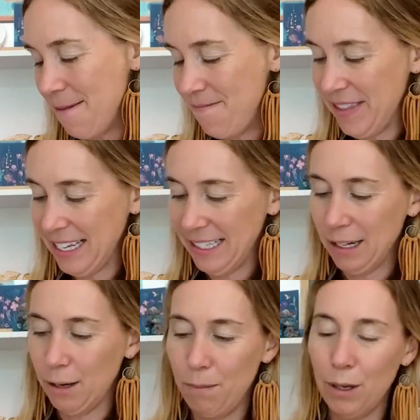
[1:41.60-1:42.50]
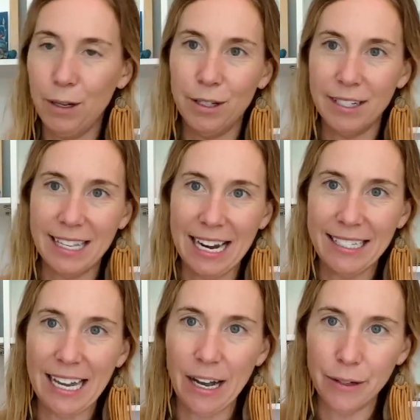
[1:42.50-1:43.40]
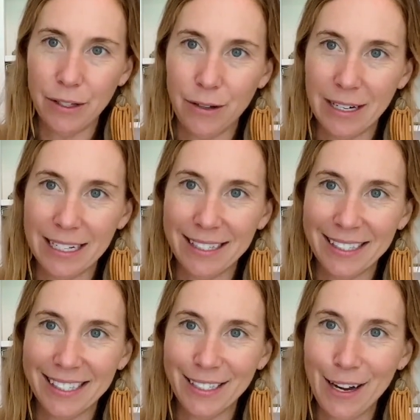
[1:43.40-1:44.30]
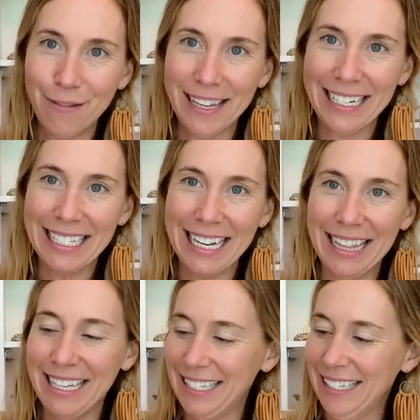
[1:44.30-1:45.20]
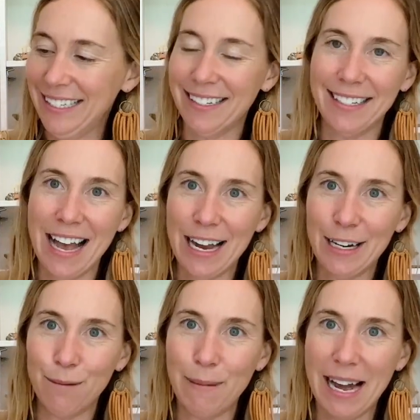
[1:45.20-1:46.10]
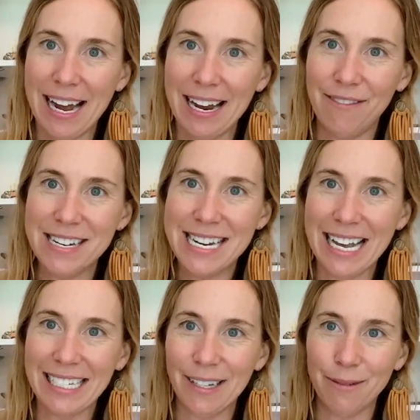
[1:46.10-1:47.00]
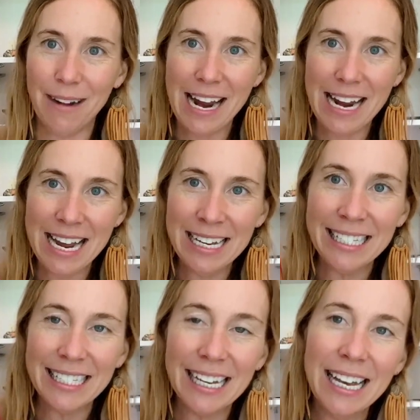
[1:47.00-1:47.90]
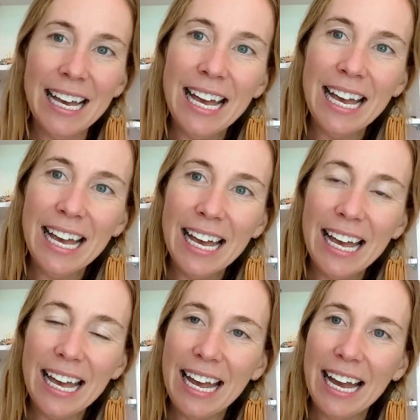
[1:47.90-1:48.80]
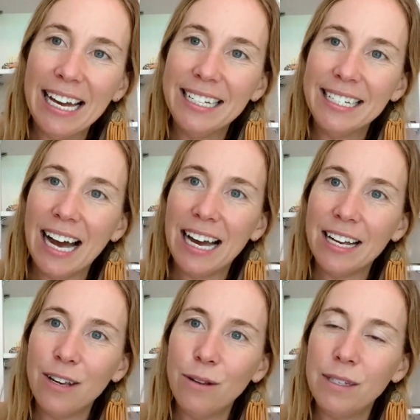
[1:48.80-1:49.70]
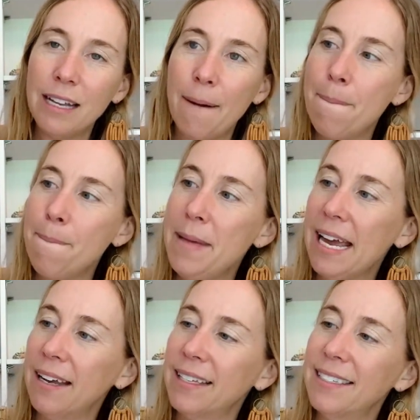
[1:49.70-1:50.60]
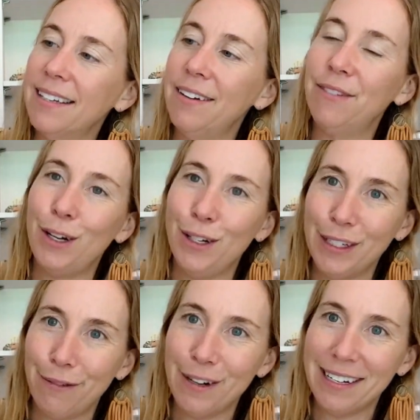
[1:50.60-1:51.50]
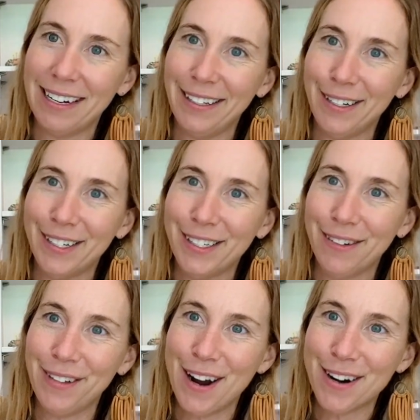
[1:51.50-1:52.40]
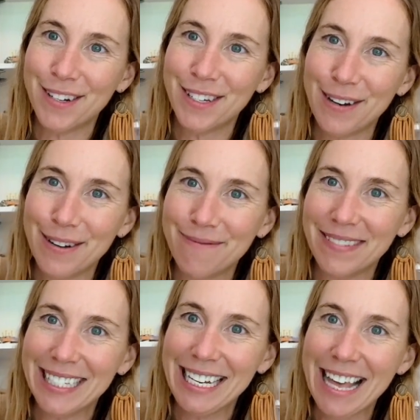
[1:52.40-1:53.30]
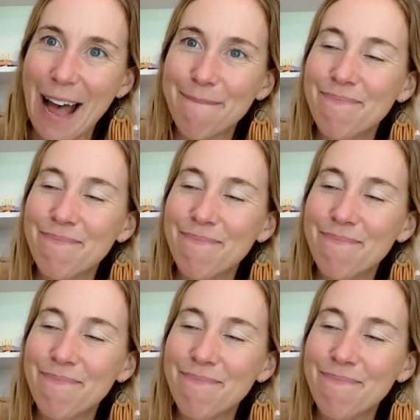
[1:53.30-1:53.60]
This little pole slides out so you can stuff things in. This is designed by Vanessa Reyes. And I used a mix of all different colors of yarn, so you can see that.